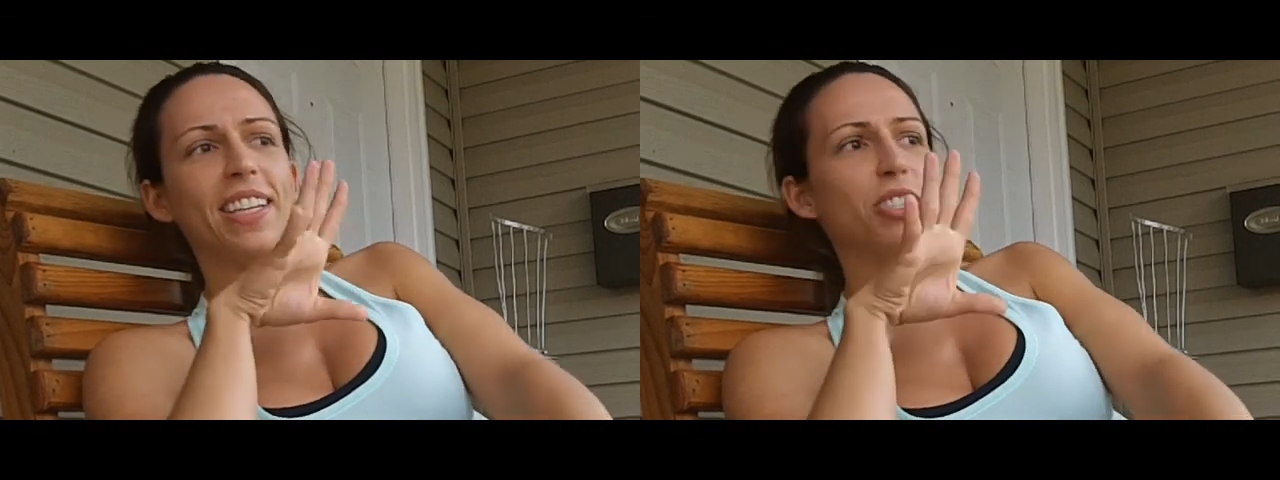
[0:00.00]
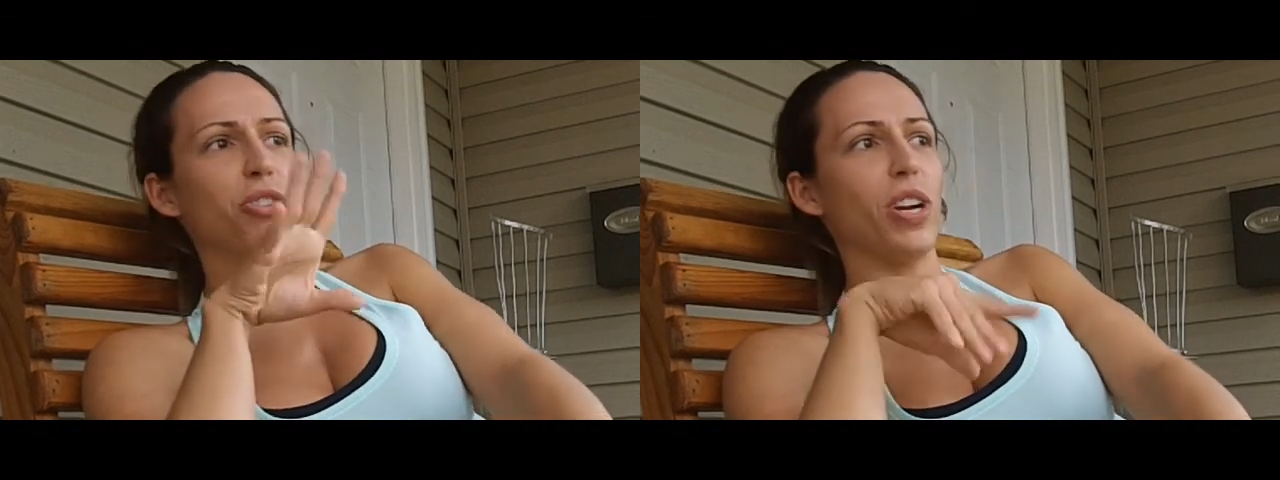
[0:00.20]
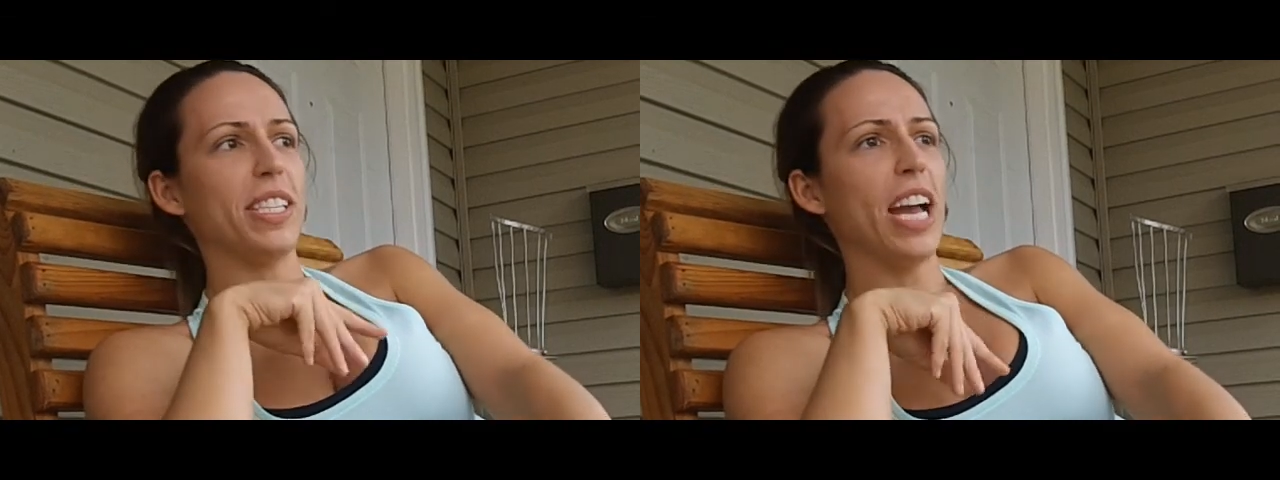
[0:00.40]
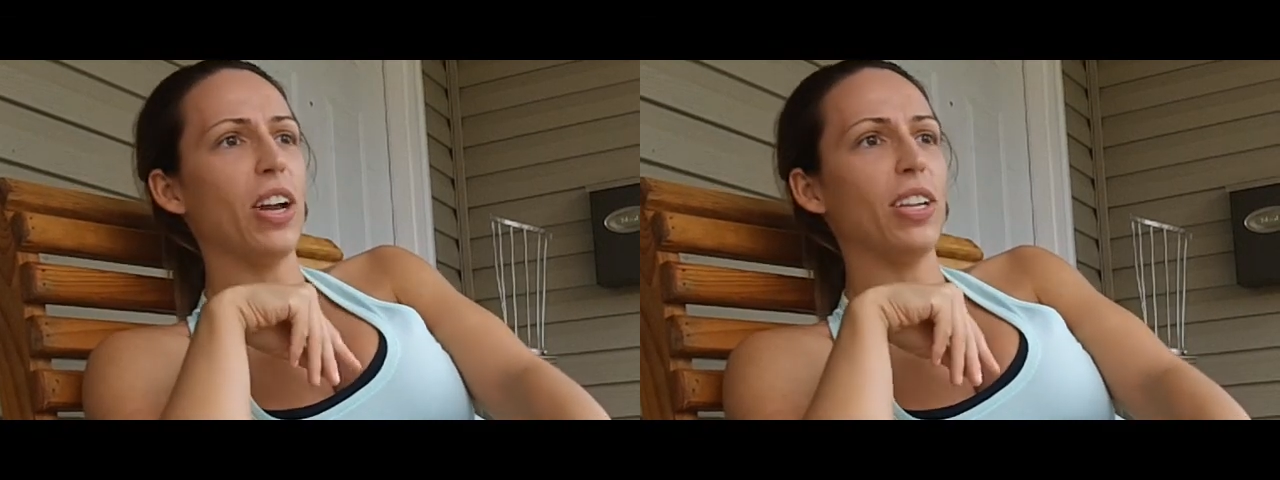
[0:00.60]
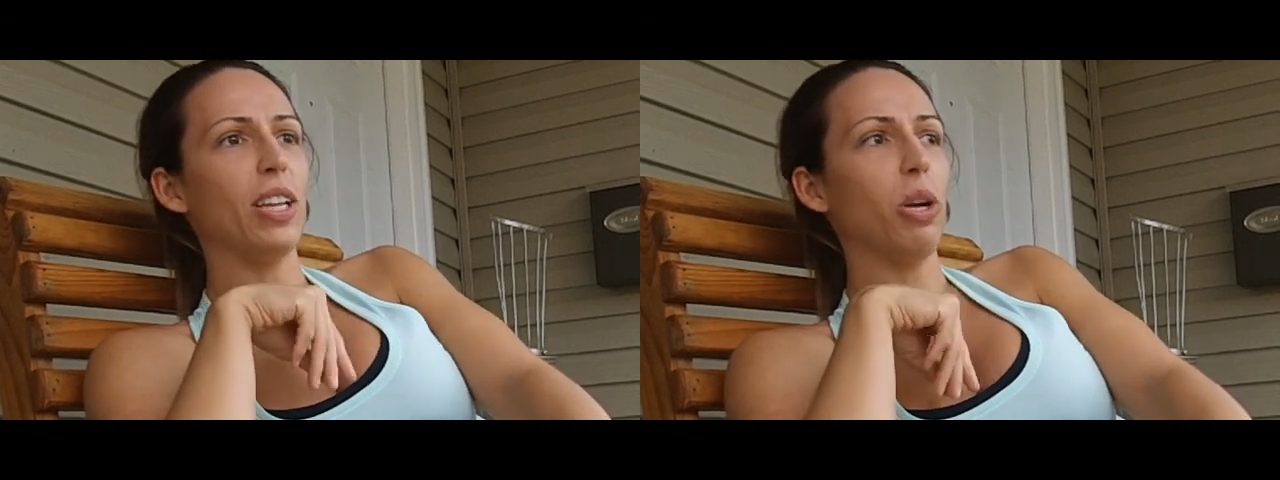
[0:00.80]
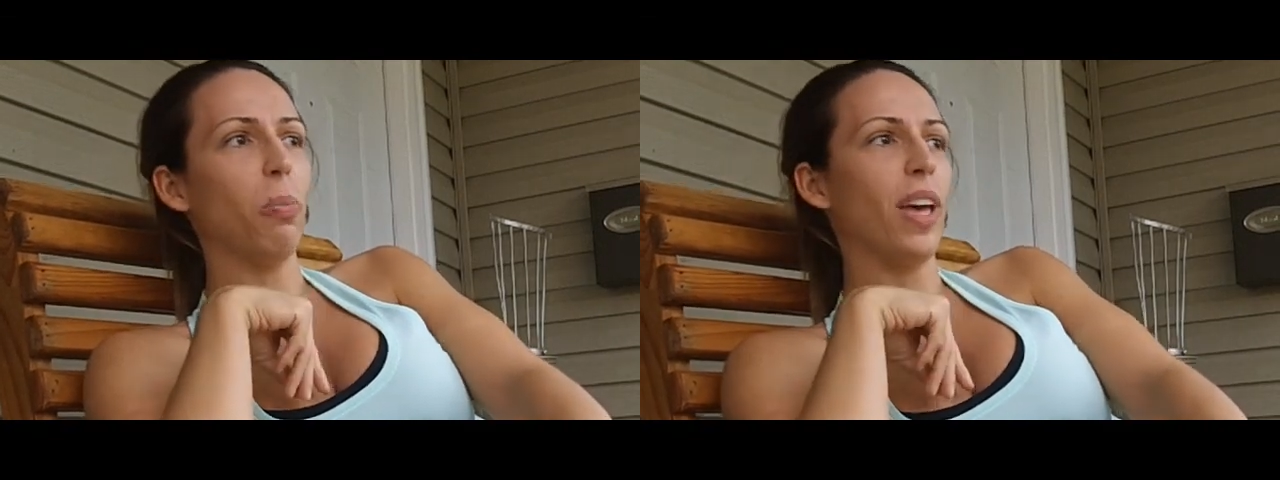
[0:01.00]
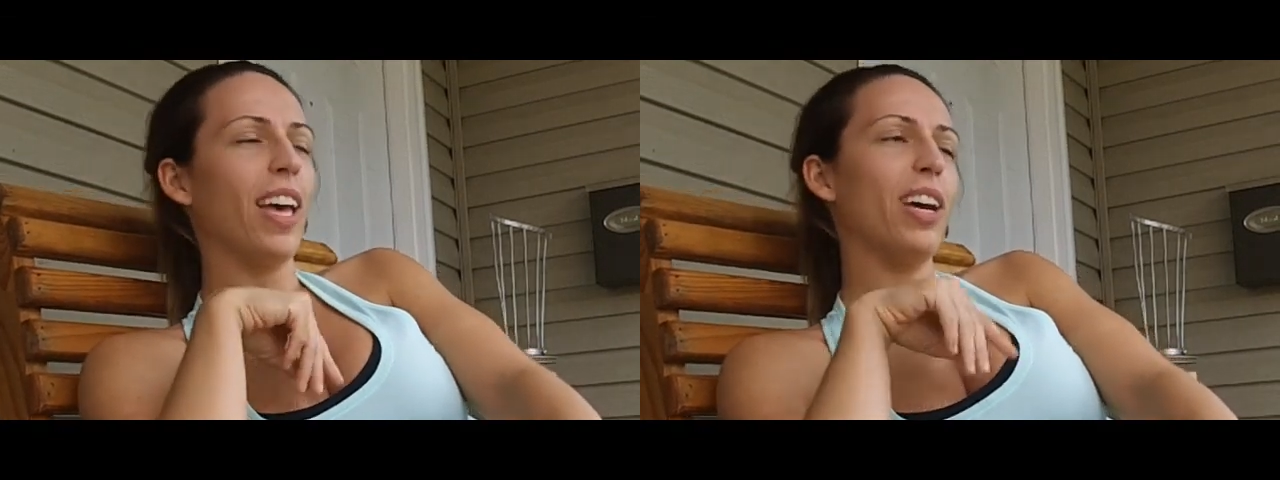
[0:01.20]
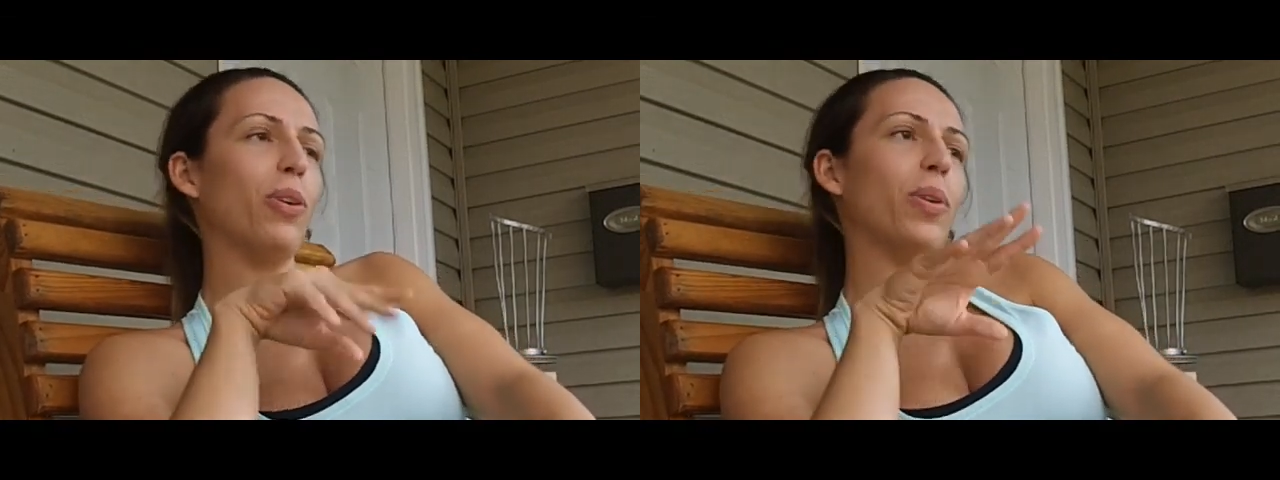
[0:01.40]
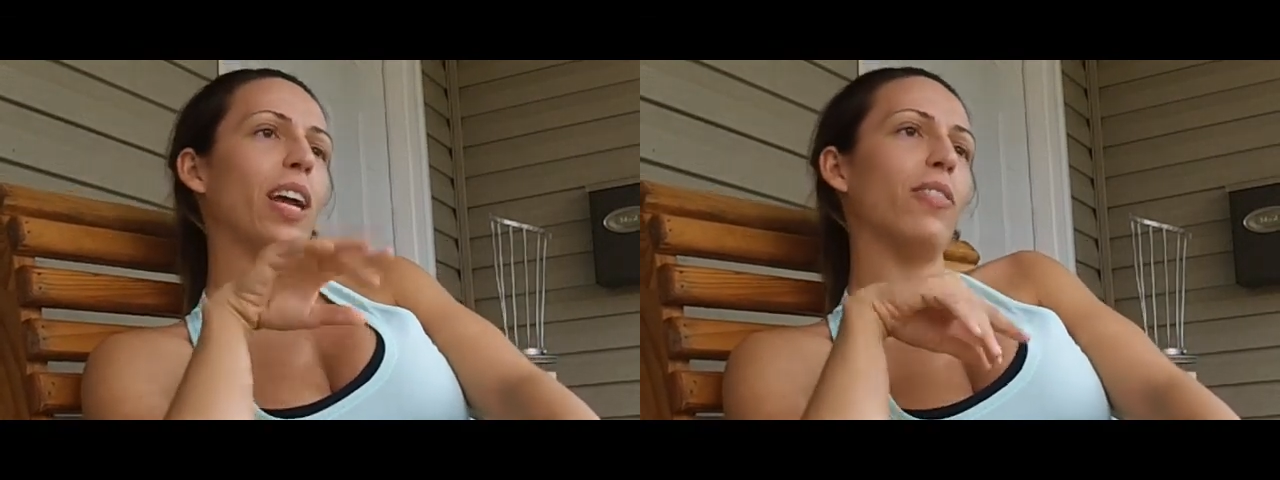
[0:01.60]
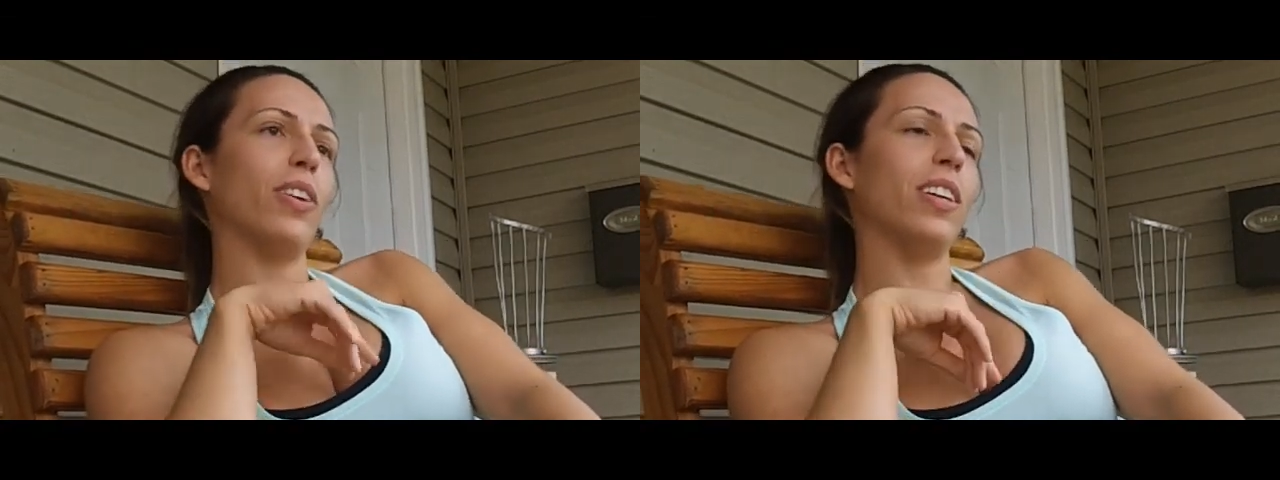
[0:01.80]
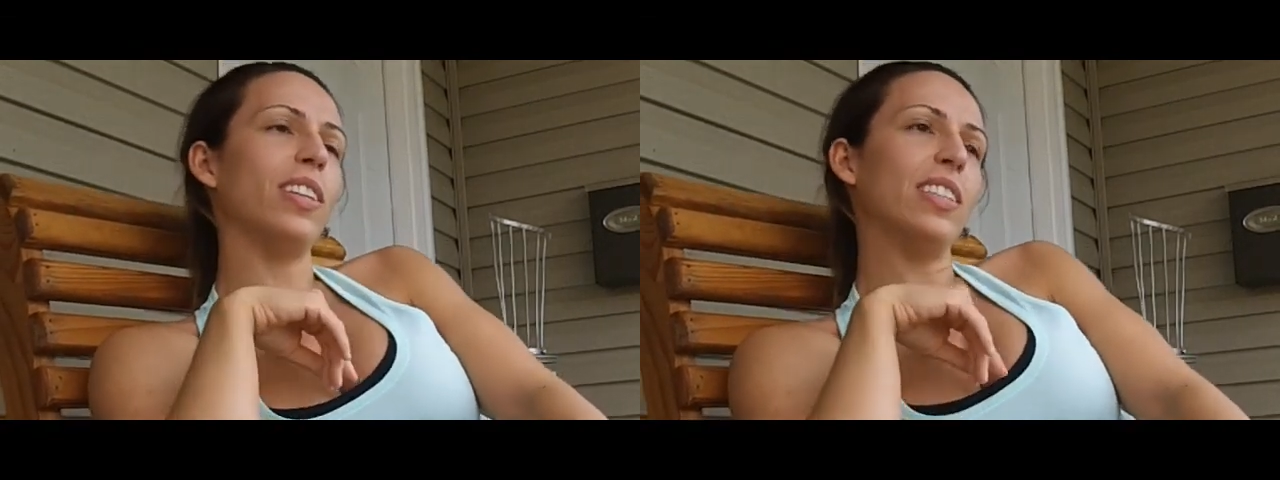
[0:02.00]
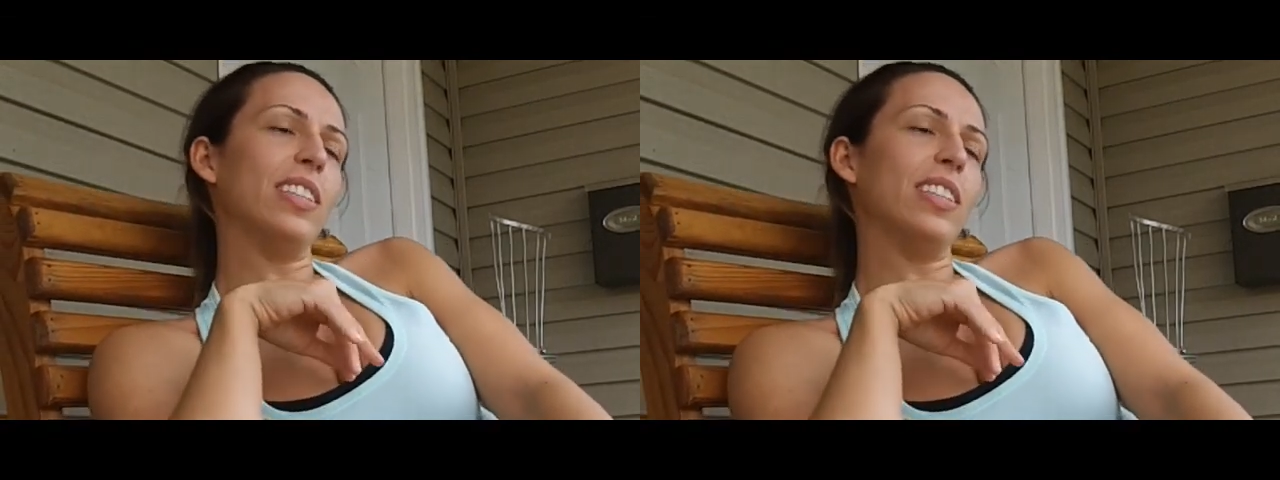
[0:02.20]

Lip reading: stressed out a little bit or whatever.